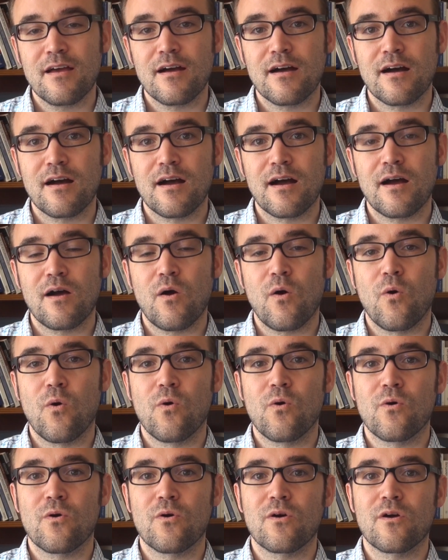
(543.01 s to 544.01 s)

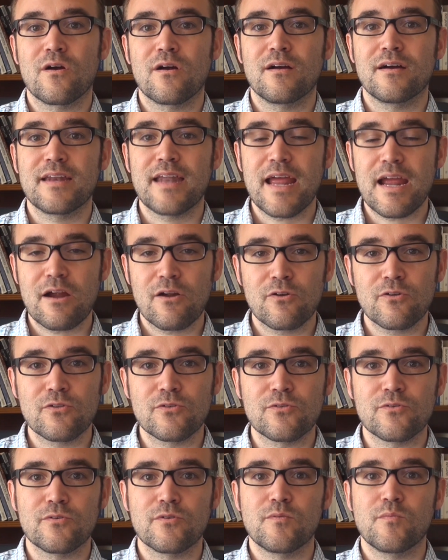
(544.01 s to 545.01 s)
or an
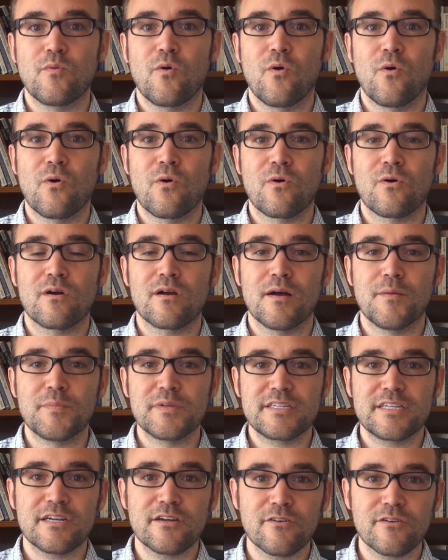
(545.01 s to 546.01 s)
heirloom or a
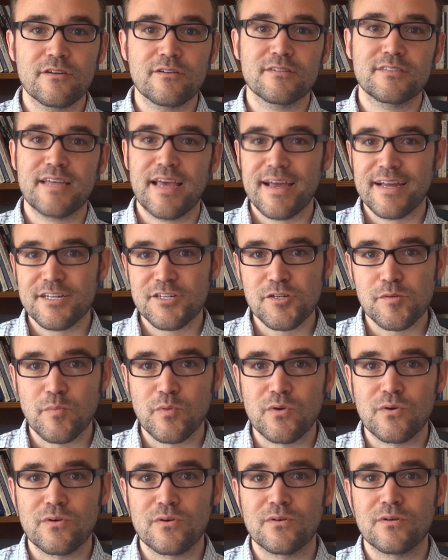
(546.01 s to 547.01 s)
material,
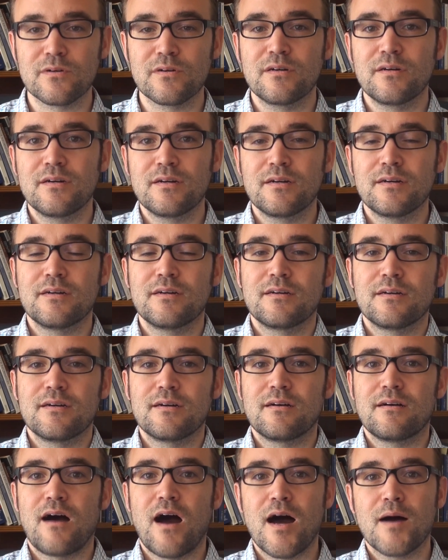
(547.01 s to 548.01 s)
tangible
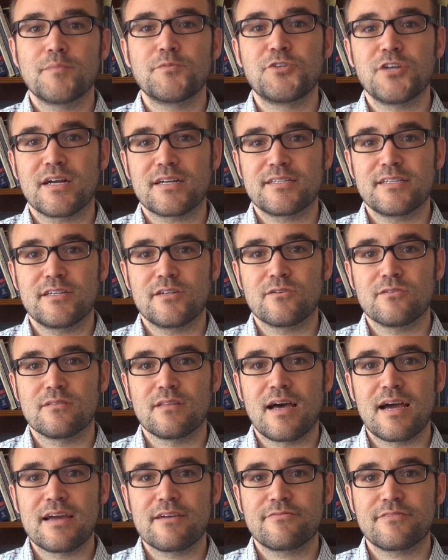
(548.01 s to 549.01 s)
object in your
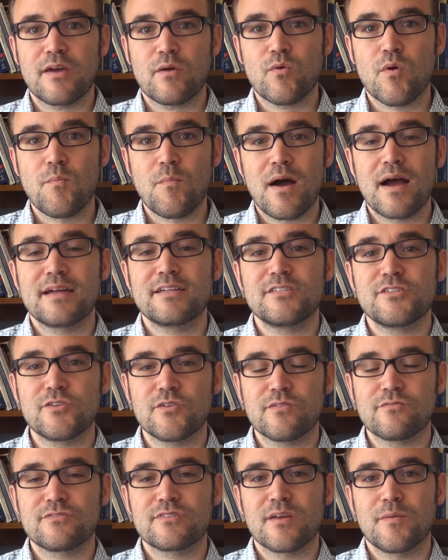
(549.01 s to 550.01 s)
life that reminds
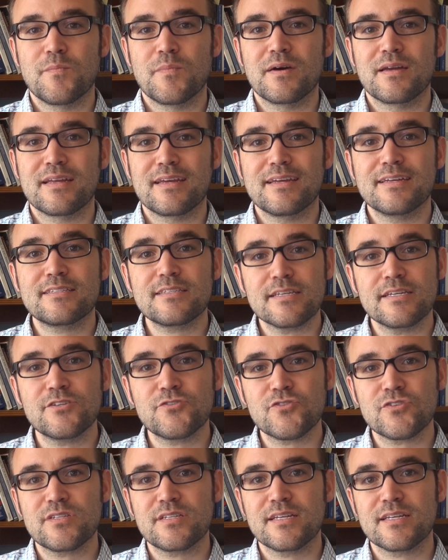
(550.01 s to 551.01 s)
you of somebody. It's
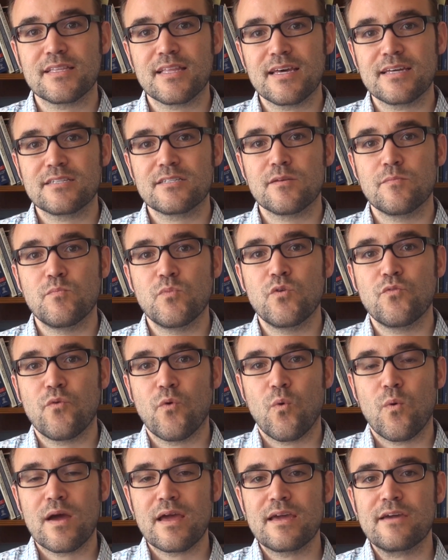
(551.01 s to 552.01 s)
interesting then to move
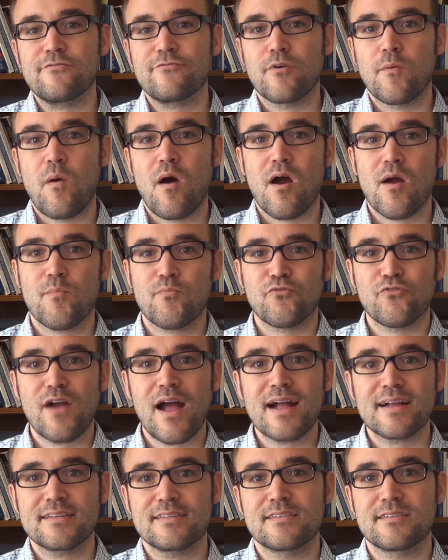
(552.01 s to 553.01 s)
away from our
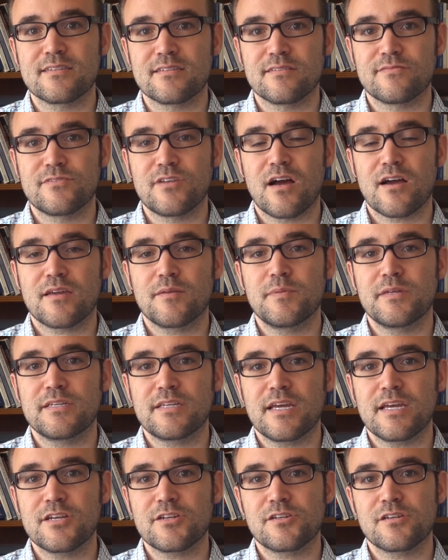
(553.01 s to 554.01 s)
practices of
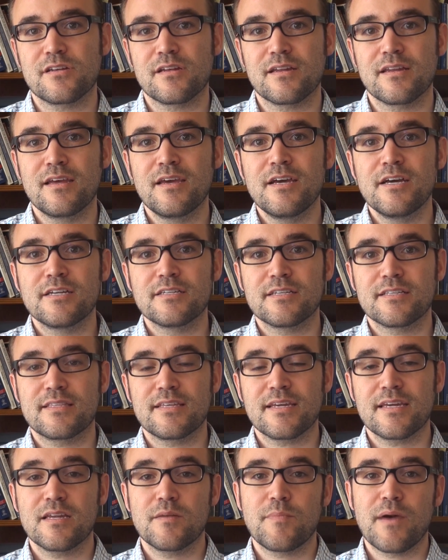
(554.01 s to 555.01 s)
documentation to
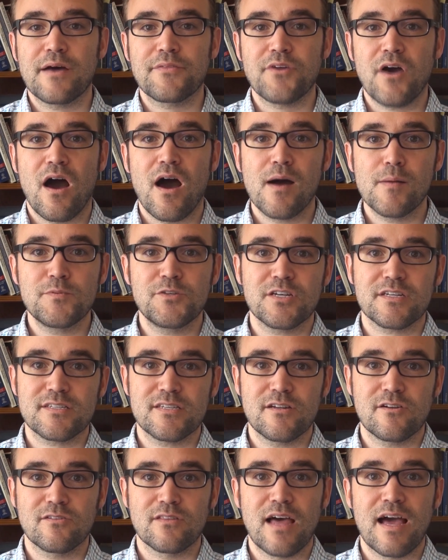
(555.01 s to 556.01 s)
thinking about the
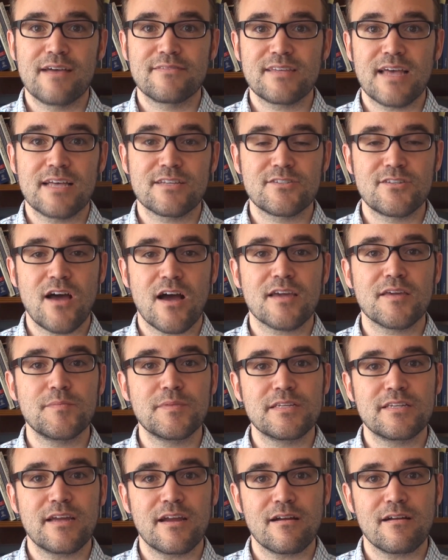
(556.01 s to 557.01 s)
objects in our lives as
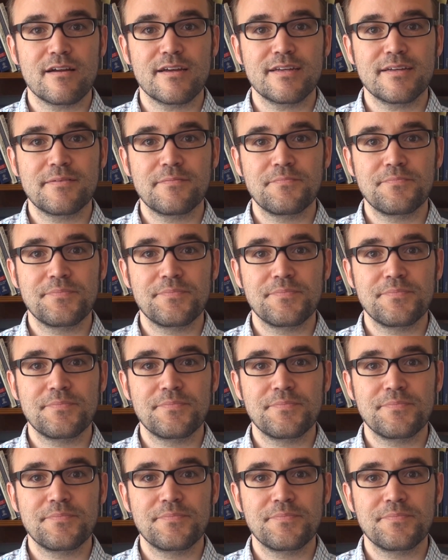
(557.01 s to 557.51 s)
documentary,